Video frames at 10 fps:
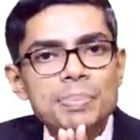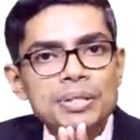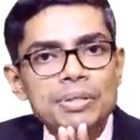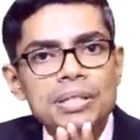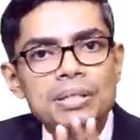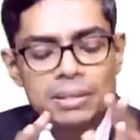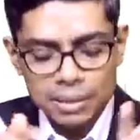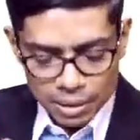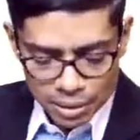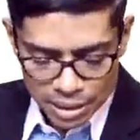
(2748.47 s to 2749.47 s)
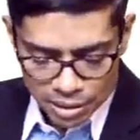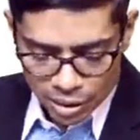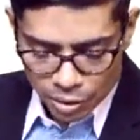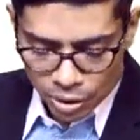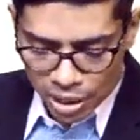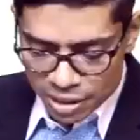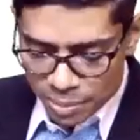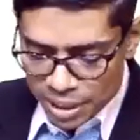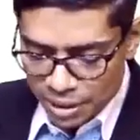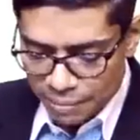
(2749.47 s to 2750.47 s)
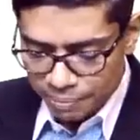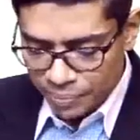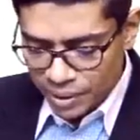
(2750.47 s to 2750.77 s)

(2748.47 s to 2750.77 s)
between this neurotransmitter